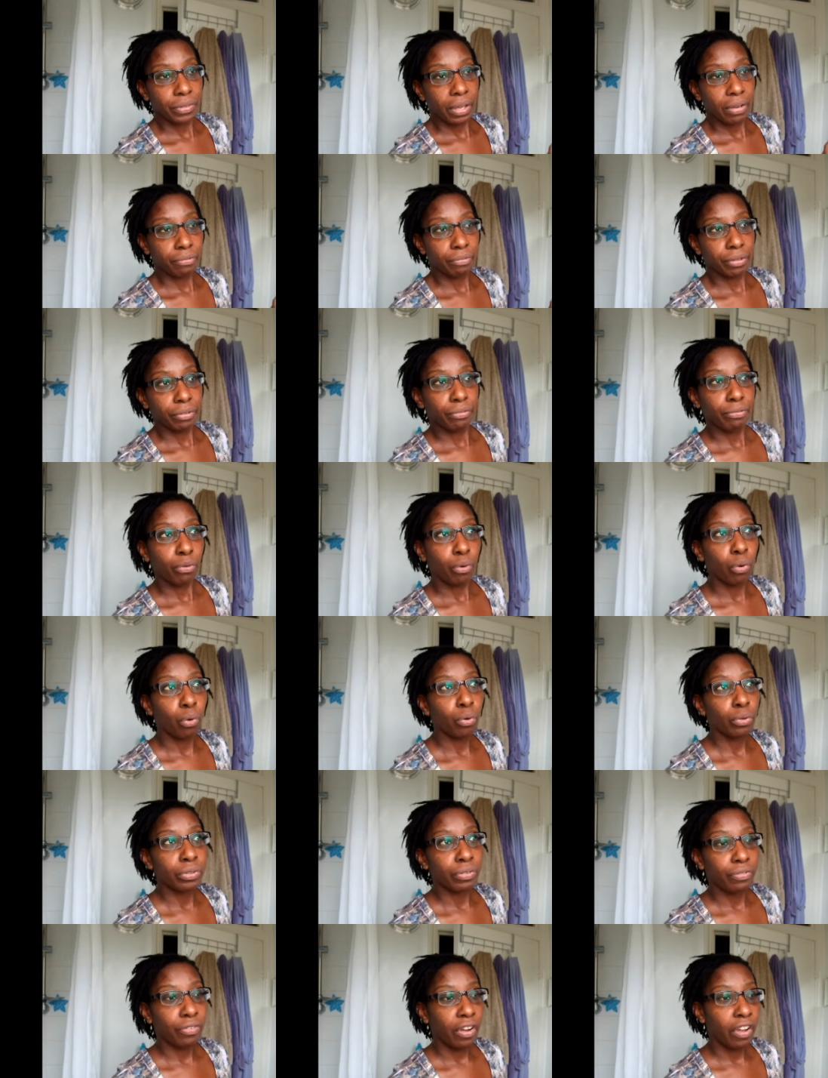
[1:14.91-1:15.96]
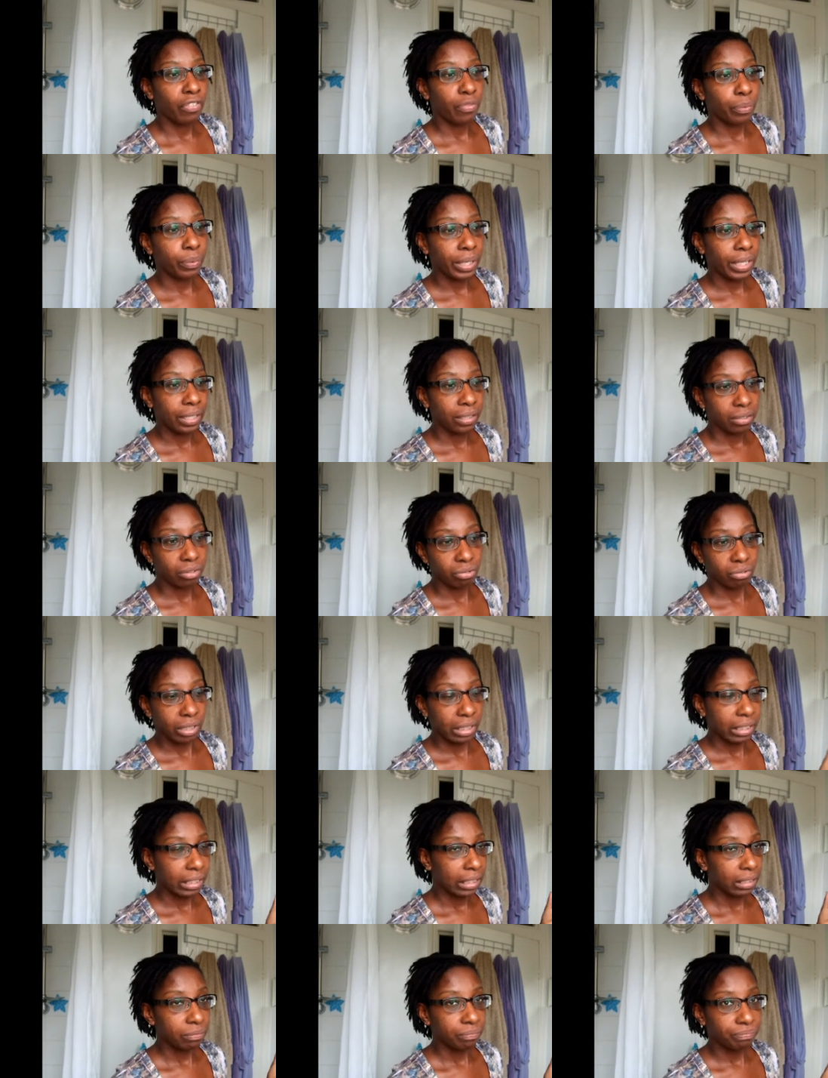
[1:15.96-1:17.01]
every four to five weeks
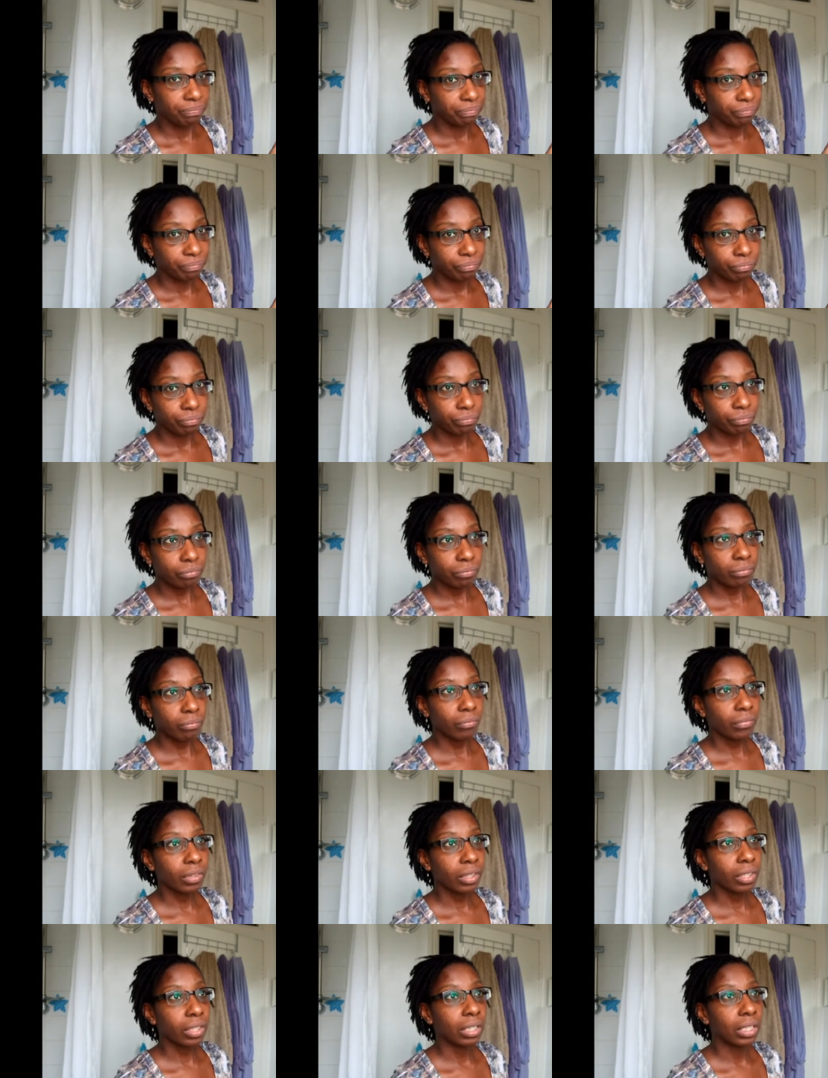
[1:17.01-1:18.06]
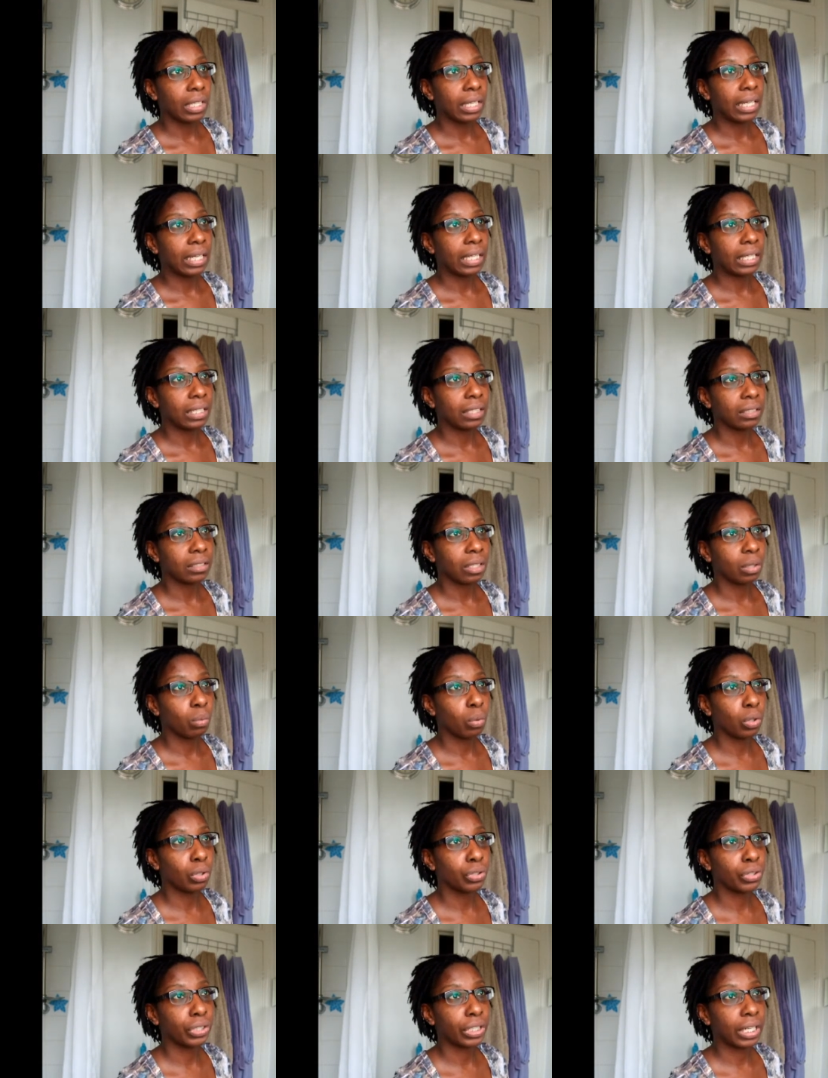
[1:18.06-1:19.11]
really and I
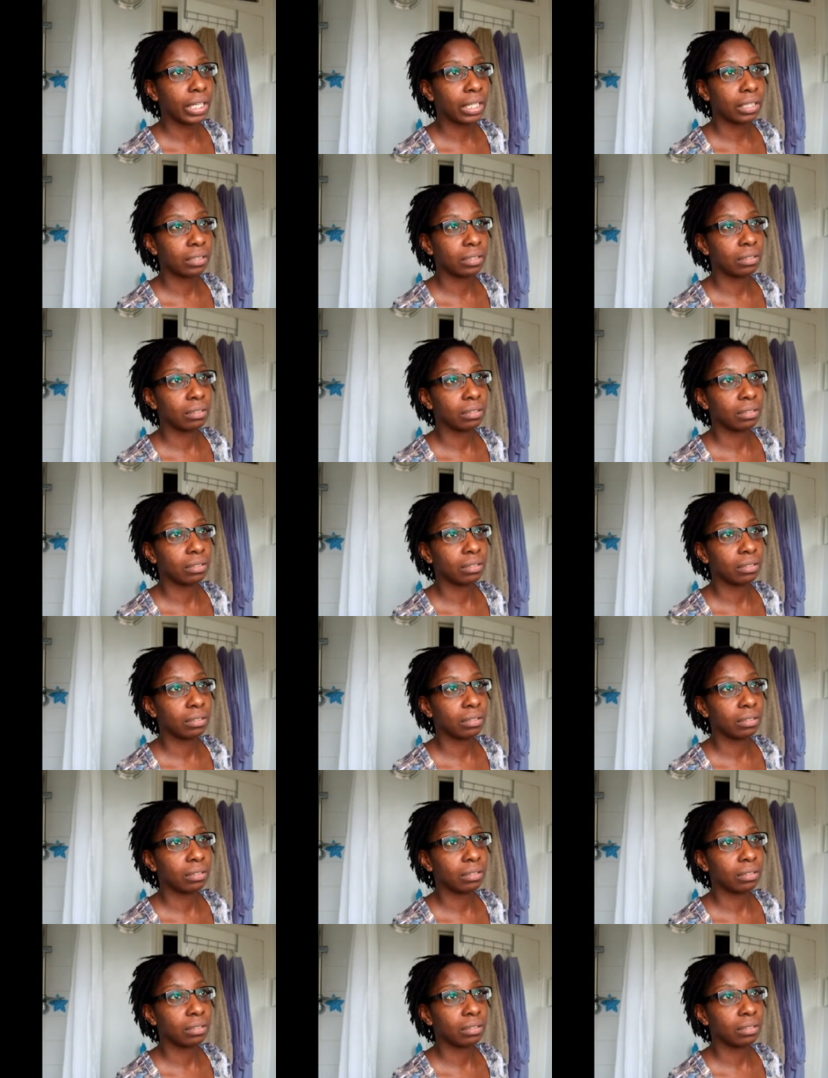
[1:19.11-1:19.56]
wash it